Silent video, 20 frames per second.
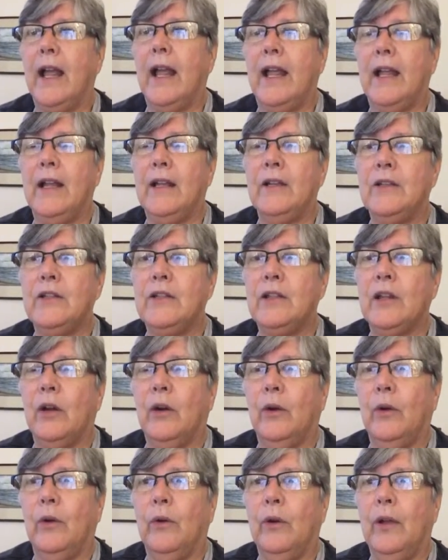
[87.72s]
And
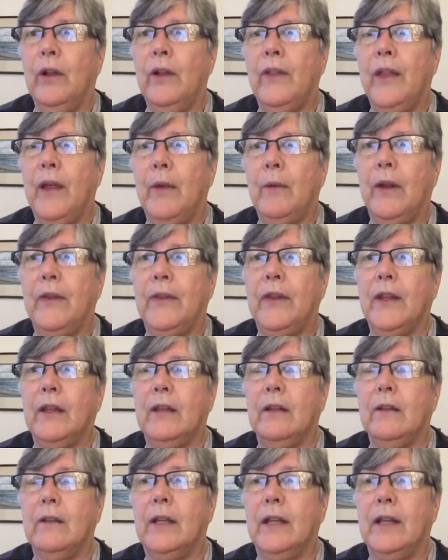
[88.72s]
so they want
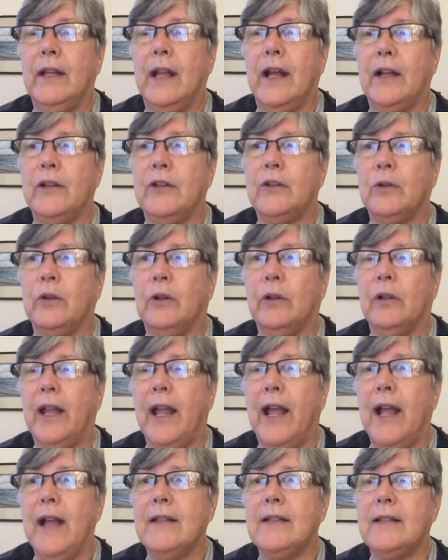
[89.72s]
the natural
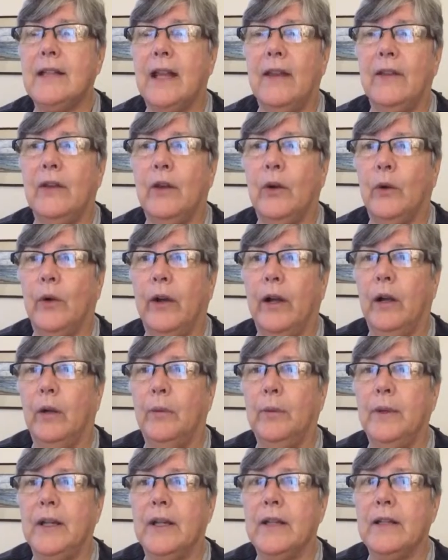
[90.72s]
gas and the
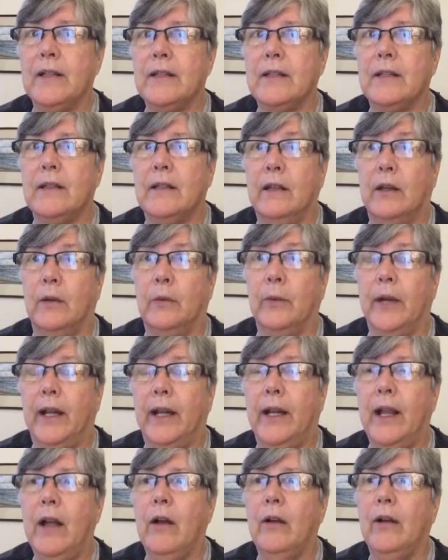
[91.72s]
oil because they're
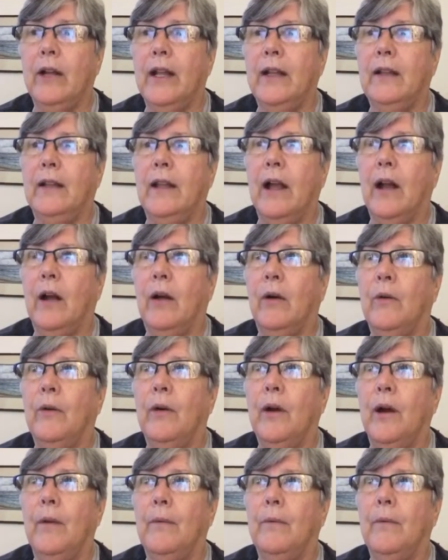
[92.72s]
running out.
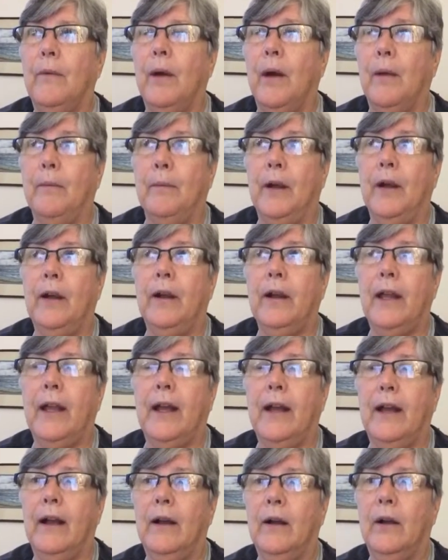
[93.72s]
Now,
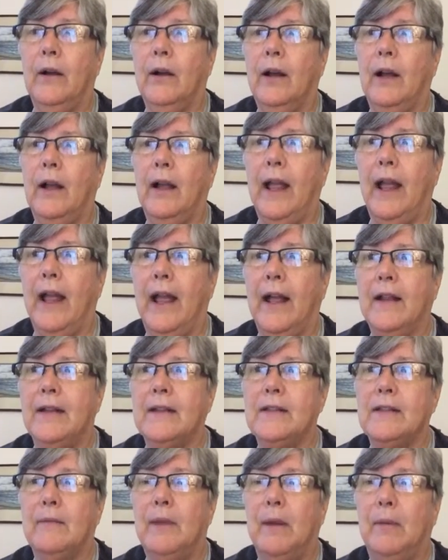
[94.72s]
America
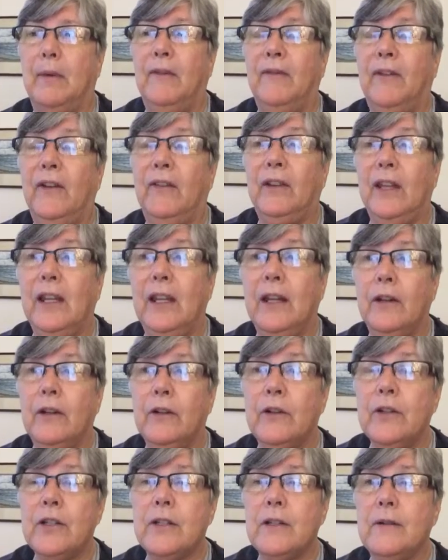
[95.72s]
has maybe 50
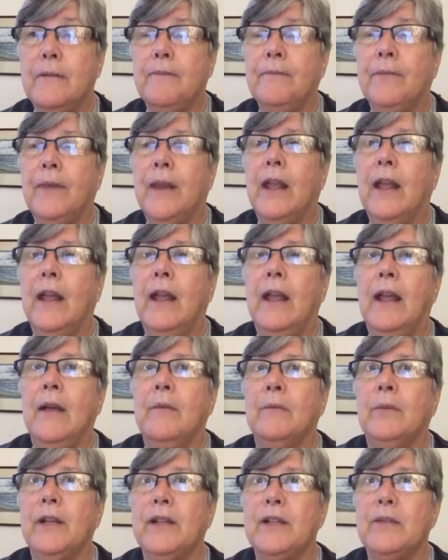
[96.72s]
years,
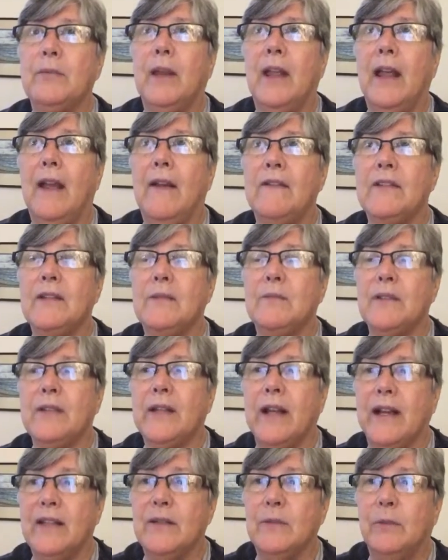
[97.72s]
plus we have some
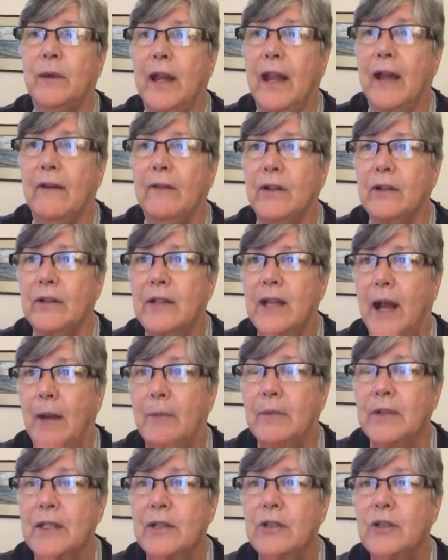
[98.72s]
sites we haven't
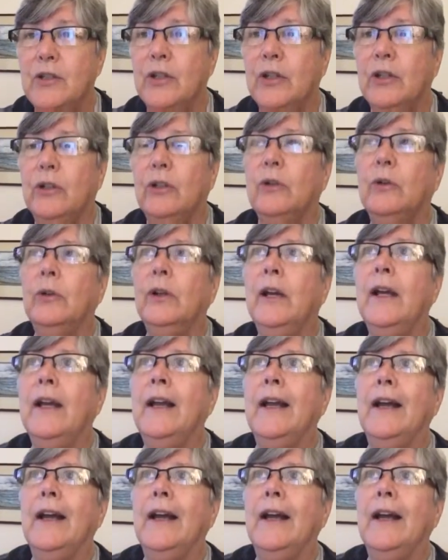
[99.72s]
tapped into.